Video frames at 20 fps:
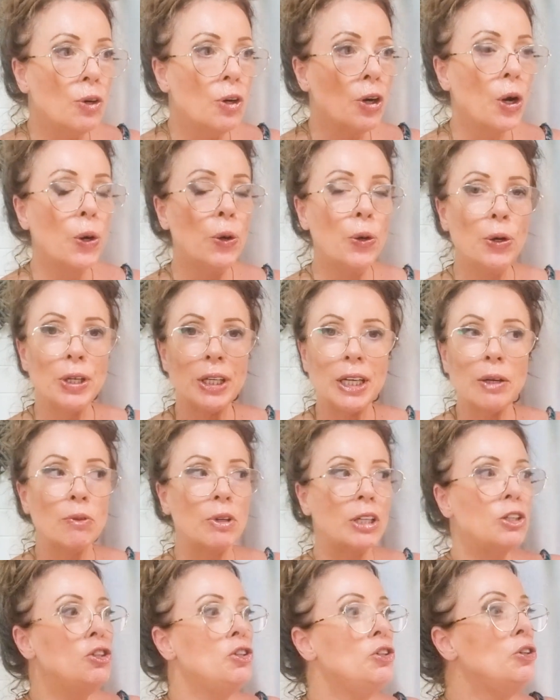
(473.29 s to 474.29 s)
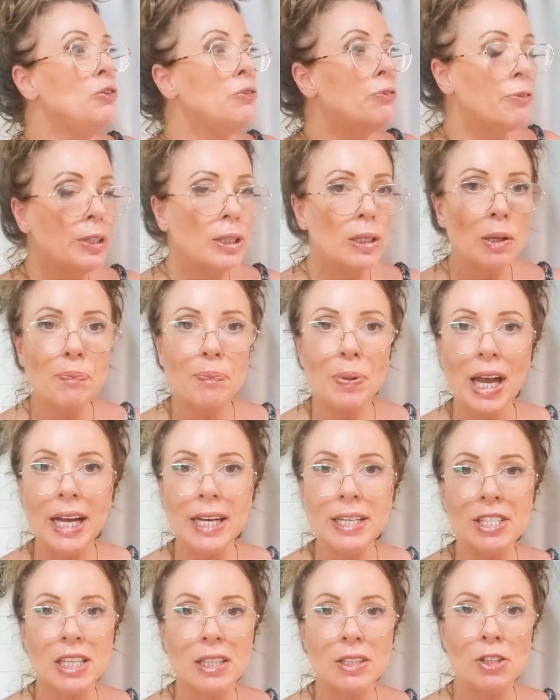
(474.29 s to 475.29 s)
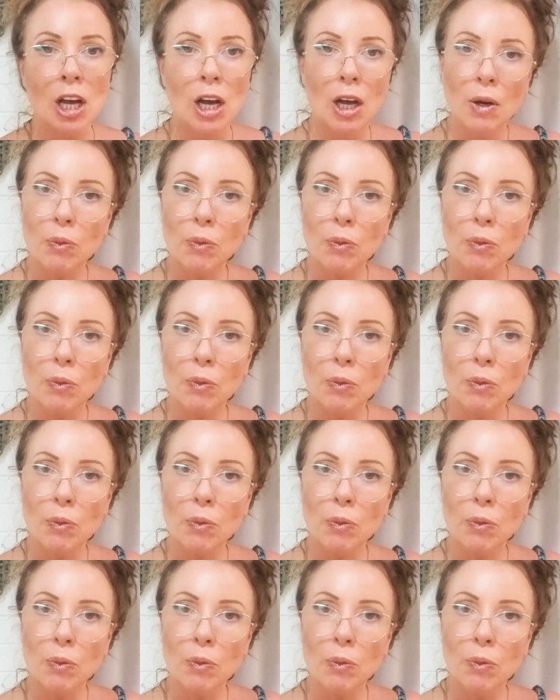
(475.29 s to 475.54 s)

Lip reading: hurting, when you feel abandoned,